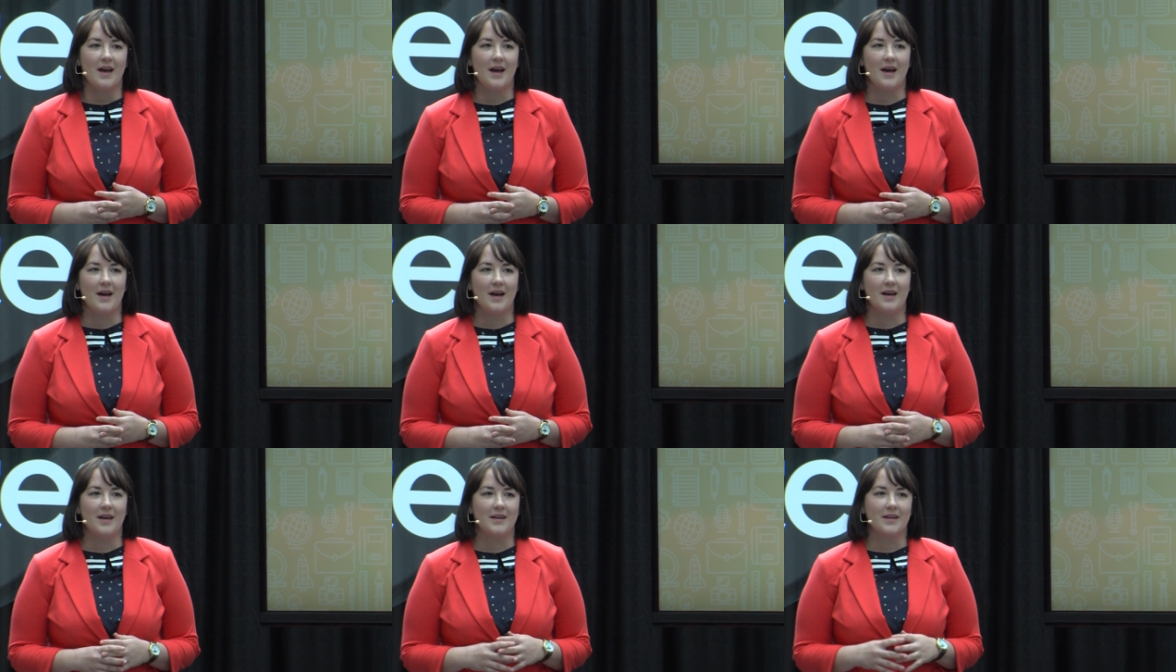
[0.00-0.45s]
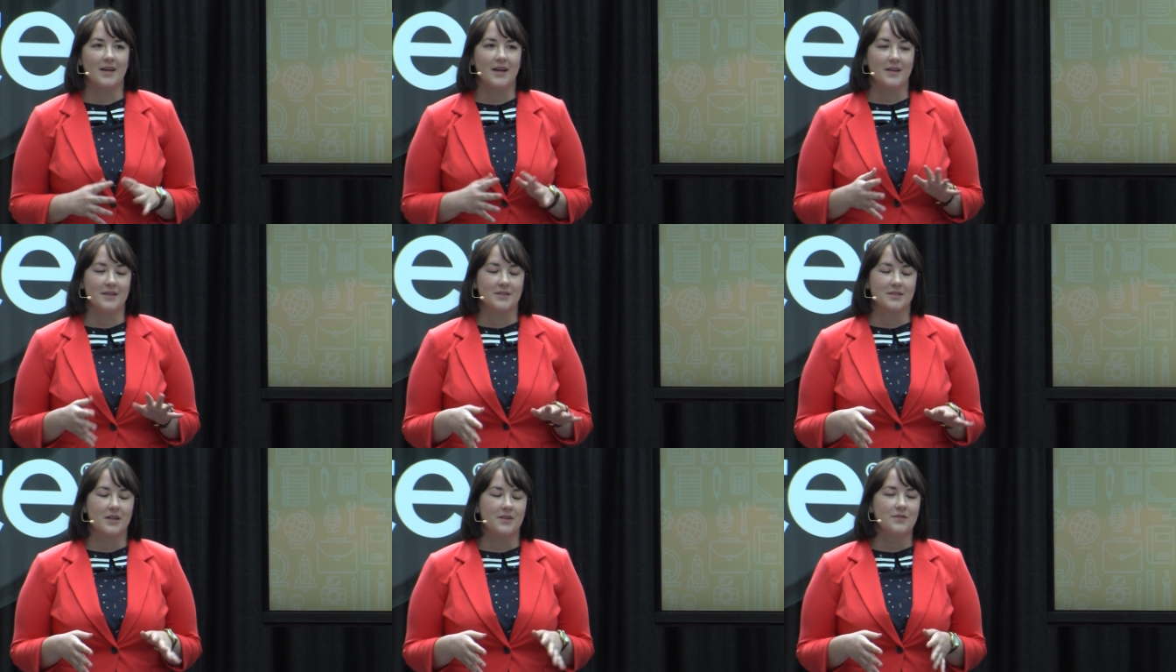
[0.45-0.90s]
and
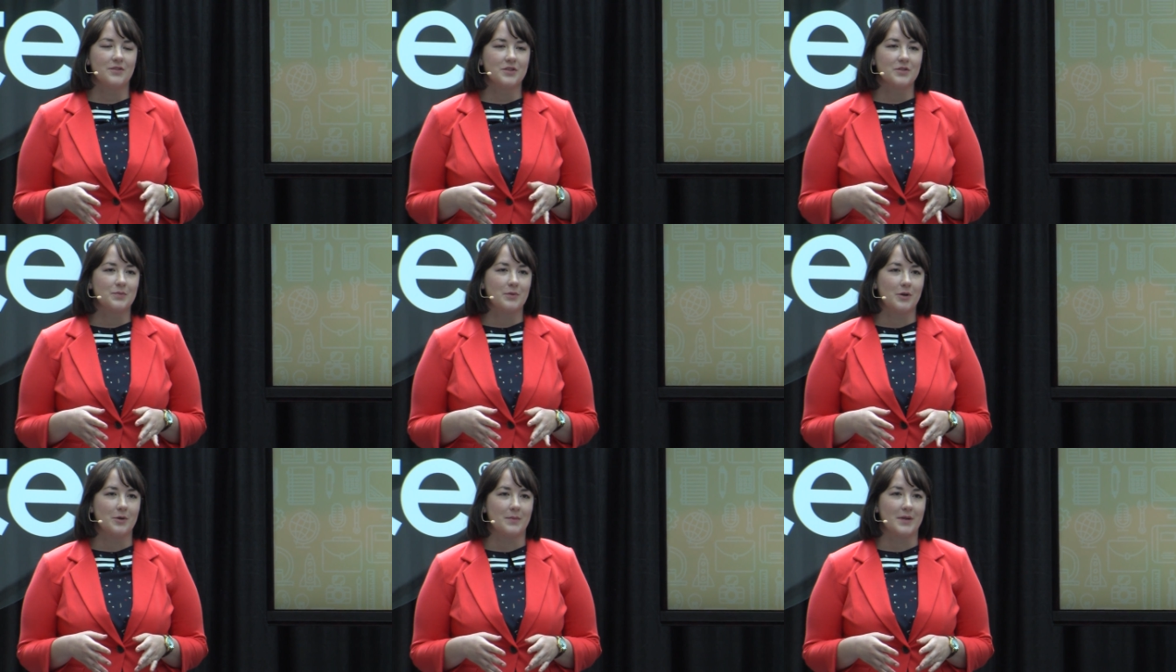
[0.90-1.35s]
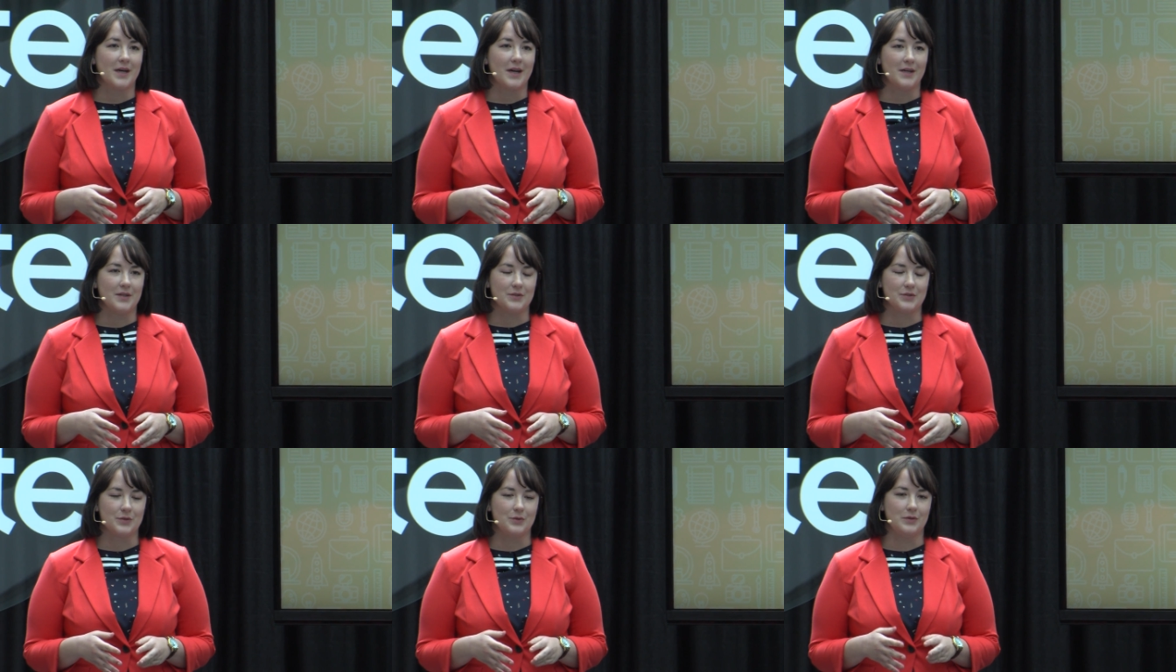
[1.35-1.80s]
I discovered this poem in
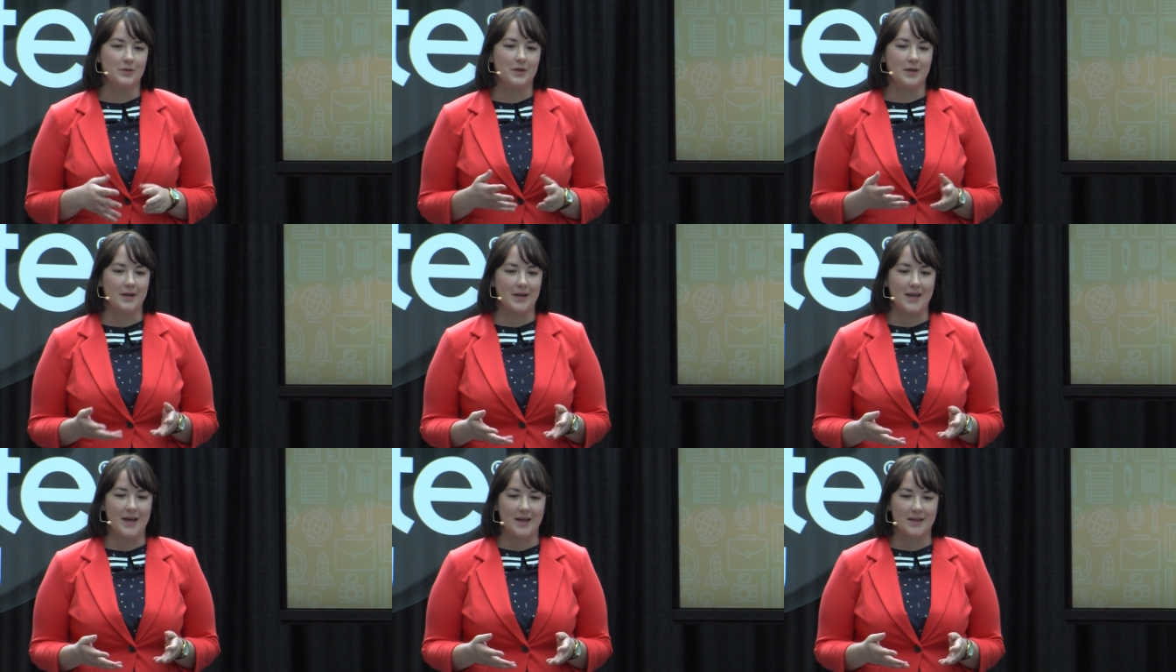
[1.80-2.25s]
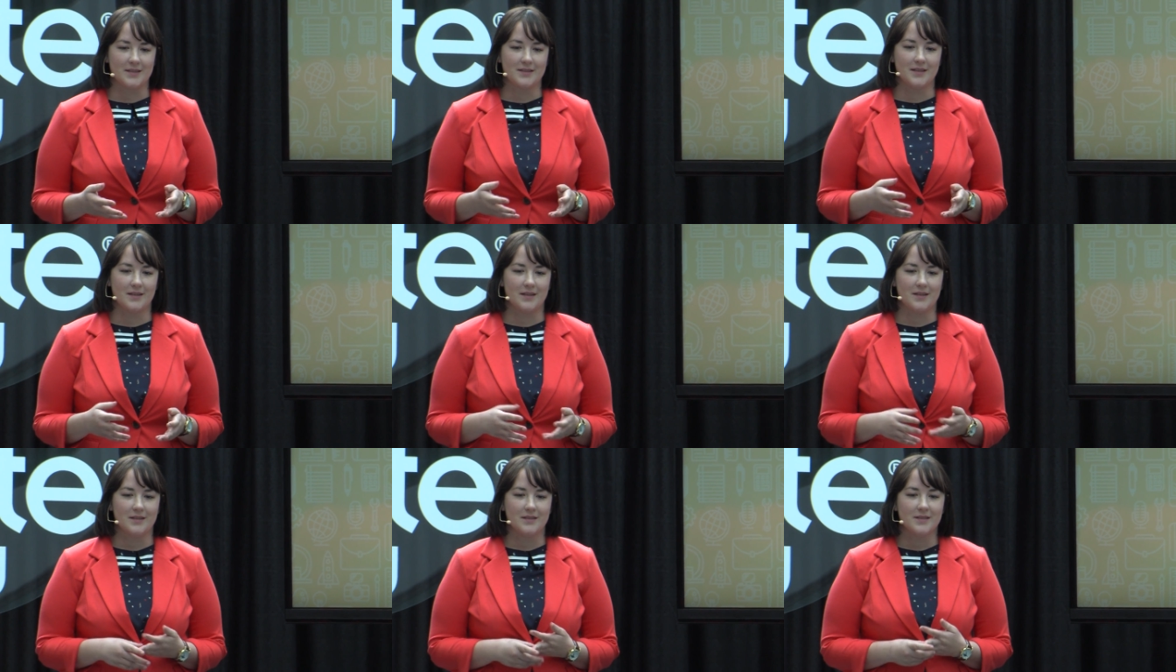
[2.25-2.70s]
high school on
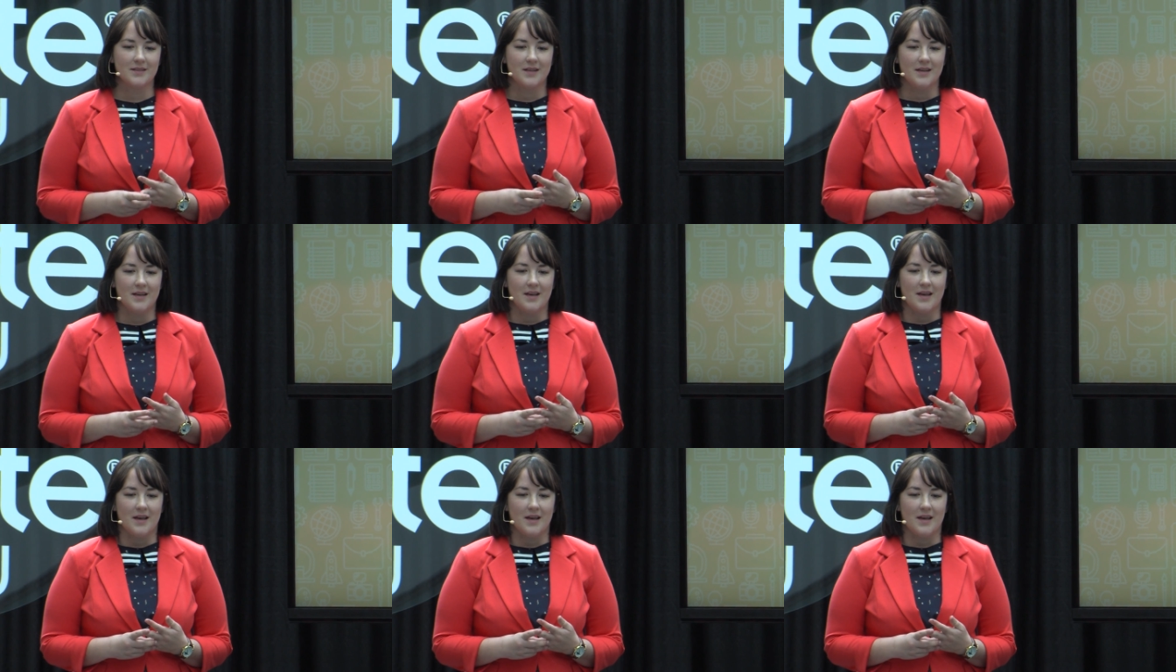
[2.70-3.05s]
accident.